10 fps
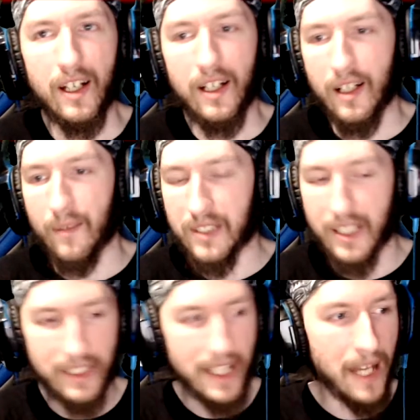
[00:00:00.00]
um,
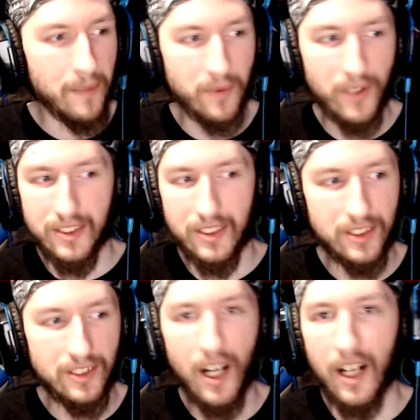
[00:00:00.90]
kidnaps
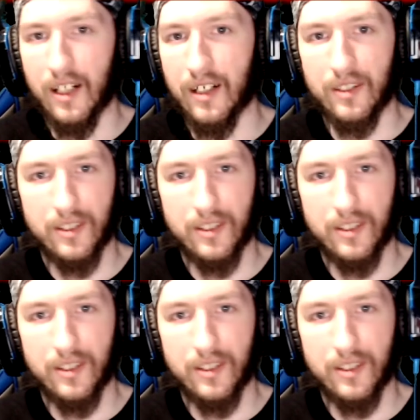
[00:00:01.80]
President's daughter.